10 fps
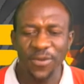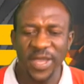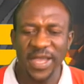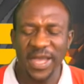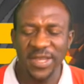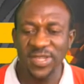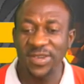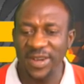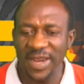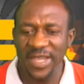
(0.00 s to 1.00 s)
can't
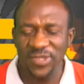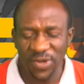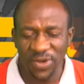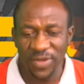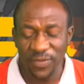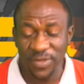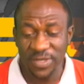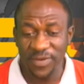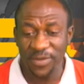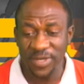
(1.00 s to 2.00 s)
generalize all the foot
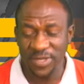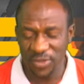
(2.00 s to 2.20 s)
deformities to be